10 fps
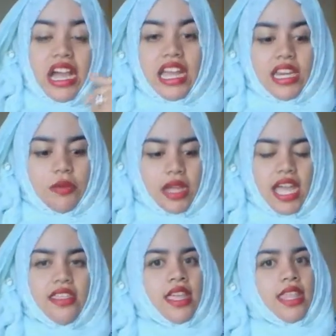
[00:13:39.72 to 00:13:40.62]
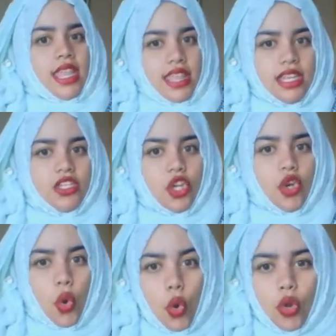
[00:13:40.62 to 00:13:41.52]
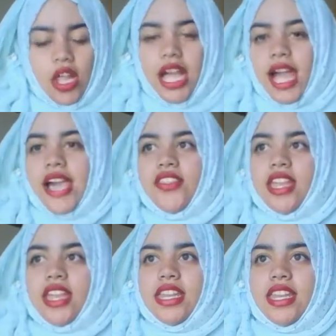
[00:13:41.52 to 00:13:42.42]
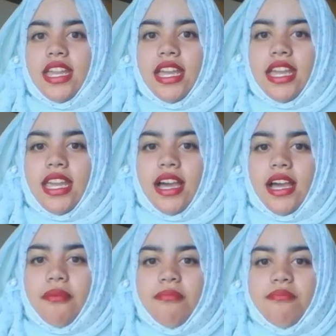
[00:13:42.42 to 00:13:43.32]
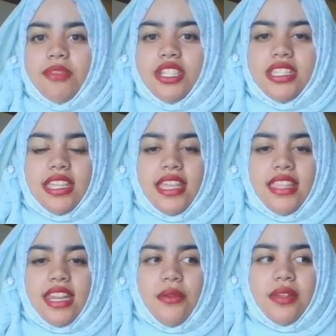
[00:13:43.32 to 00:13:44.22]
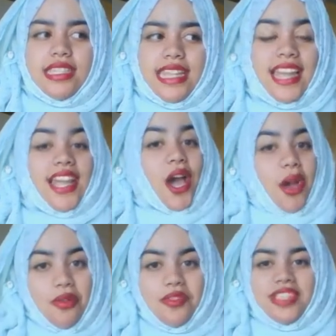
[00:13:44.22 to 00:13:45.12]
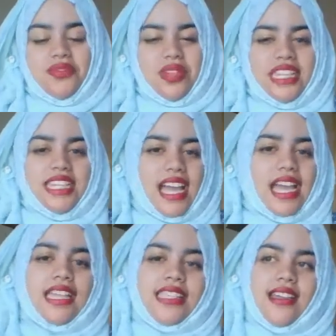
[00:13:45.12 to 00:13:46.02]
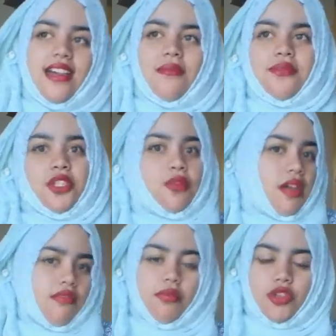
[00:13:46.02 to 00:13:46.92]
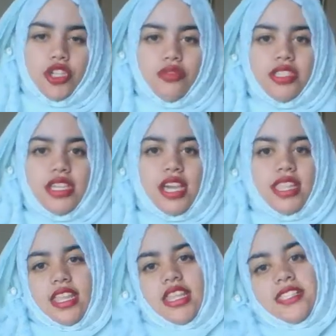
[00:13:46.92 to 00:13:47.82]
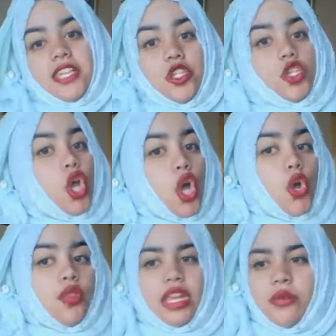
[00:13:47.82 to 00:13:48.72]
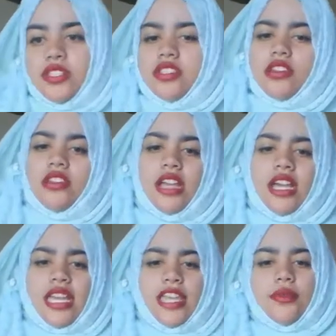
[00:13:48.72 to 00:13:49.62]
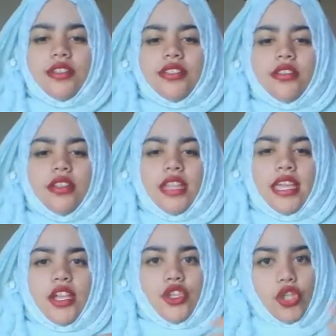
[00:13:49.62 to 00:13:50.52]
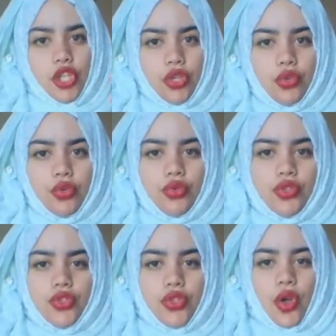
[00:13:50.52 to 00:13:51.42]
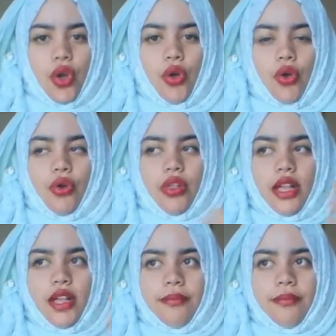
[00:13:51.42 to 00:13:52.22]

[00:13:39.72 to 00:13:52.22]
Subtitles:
Anyway, and then that is not all. And then and then I was like, oh, that's really nice. Do you have a producer? And then he said no, that he was still like new to the whole